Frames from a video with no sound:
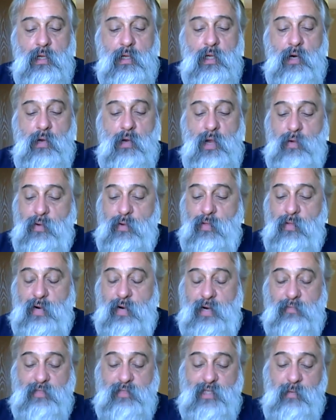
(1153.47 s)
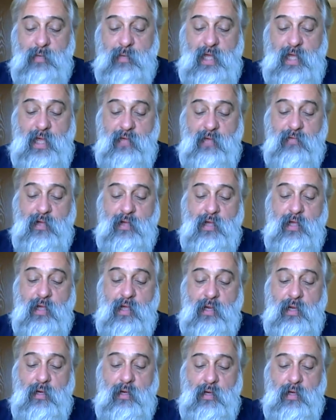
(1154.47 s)
You know, I'd rather have somebody have a
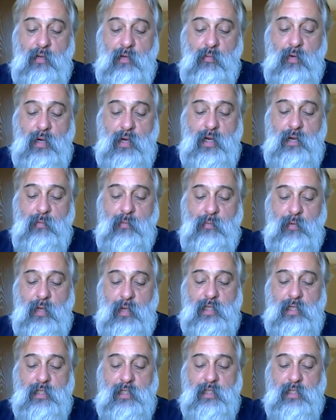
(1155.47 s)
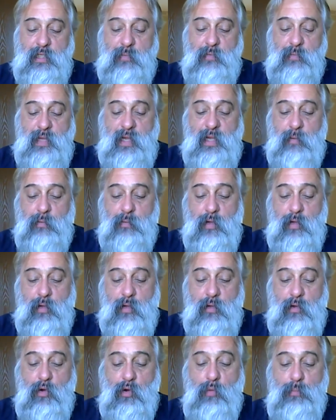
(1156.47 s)
gun in one of them places and be
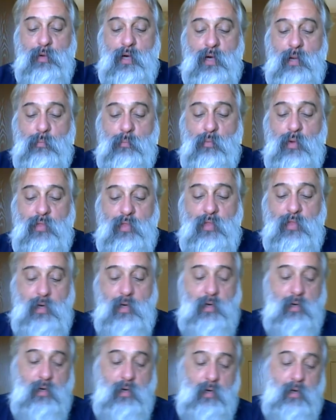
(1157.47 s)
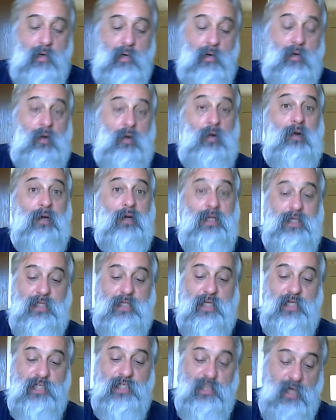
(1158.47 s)
able to open up with it, or at
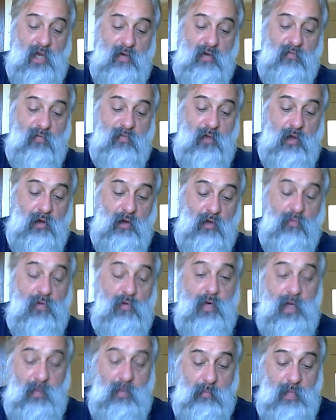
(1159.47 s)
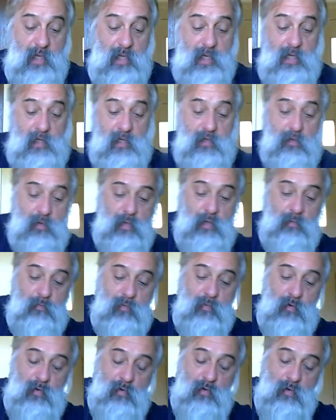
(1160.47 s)
least get shot and fall over and let me get to it,
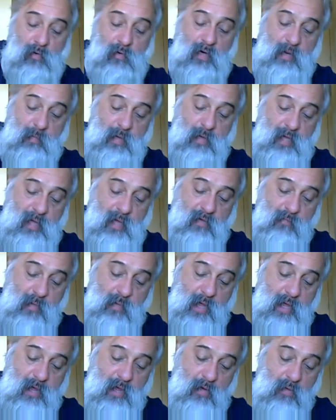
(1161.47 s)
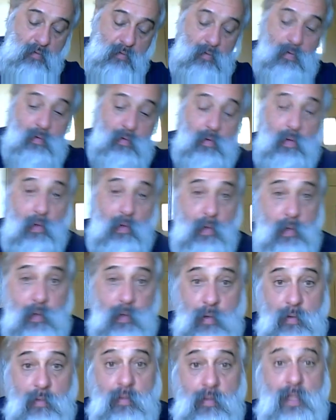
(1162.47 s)
or let me have my own,
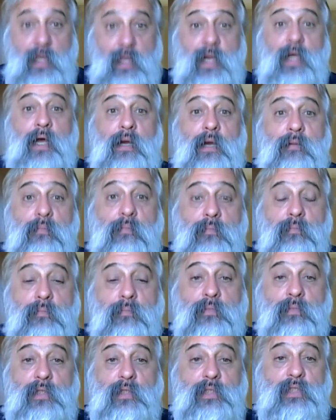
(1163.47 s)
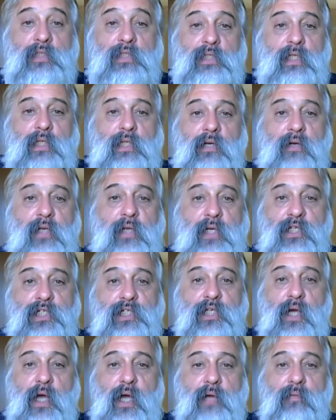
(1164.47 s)
than just sit there and get
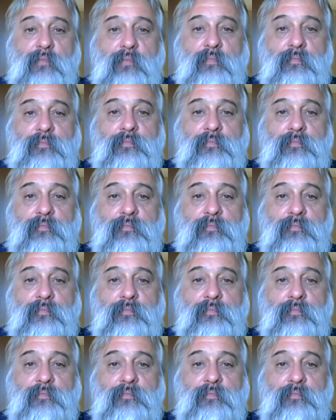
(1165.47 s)
shot.